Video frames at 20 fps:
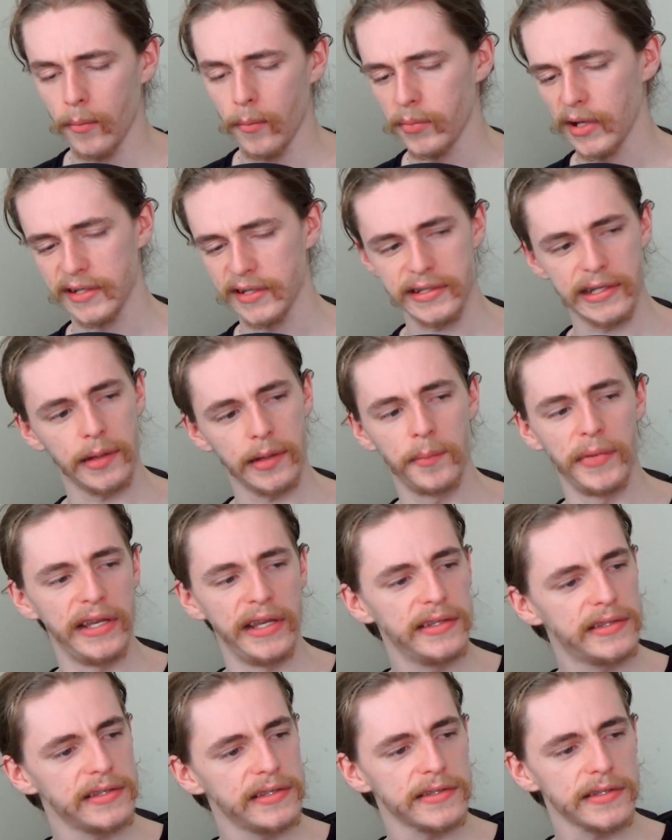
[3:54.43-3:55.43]
plastic
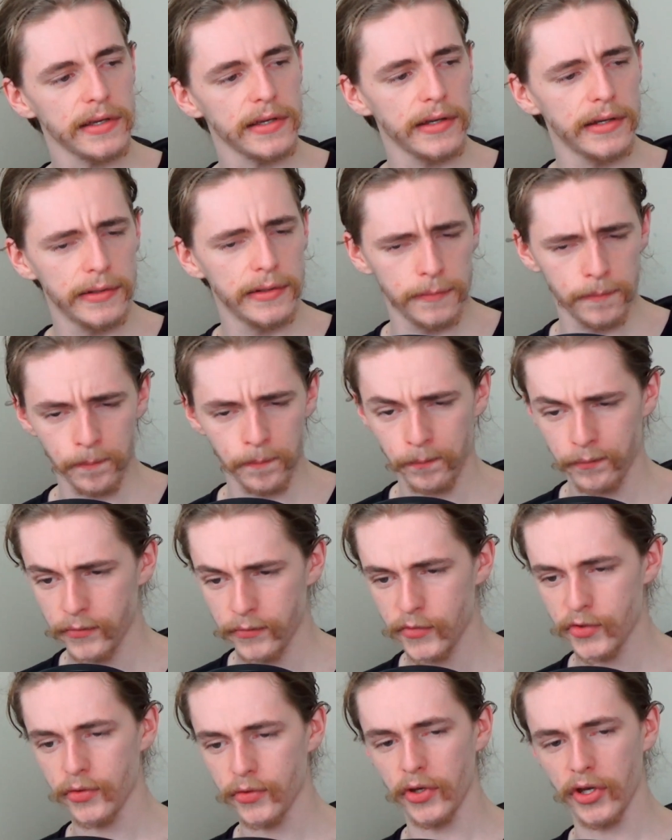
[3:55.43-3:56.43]
beads inside,
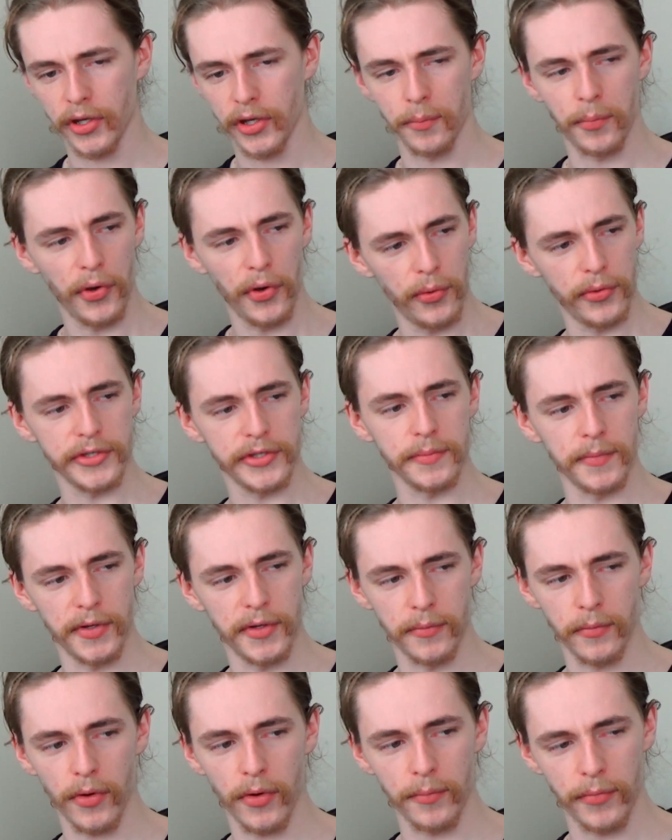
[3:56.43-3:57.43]
so you can pose them
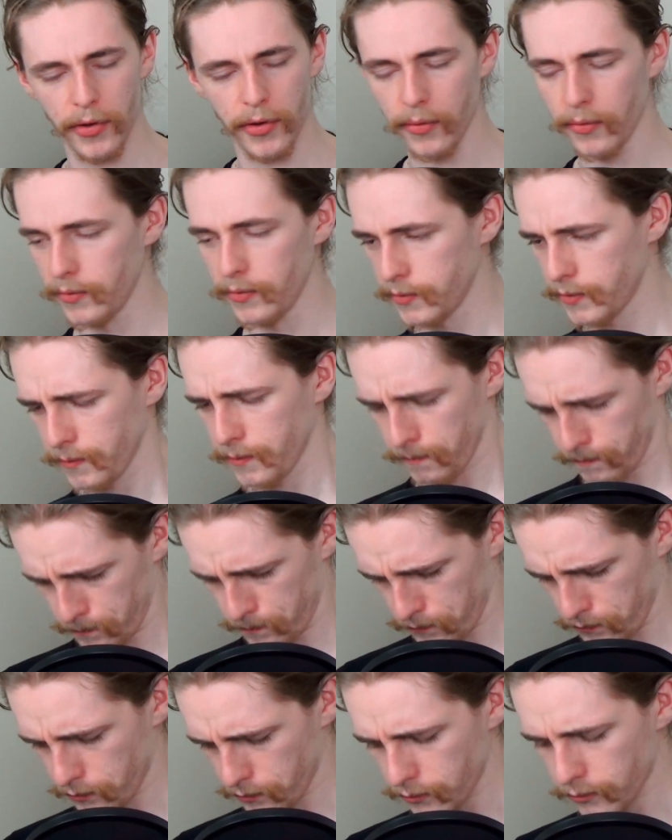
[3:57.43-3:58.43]
in one pose,
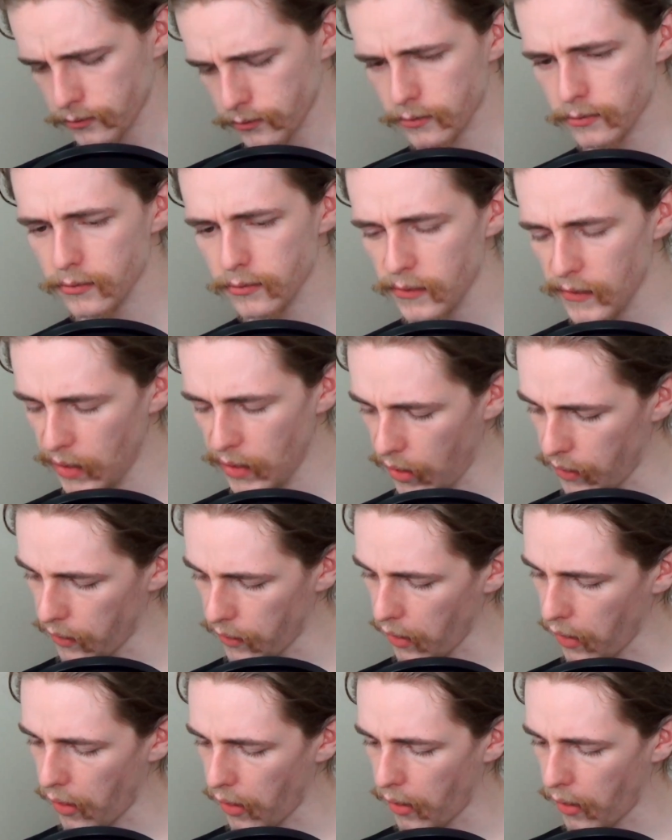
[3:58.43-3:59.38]
and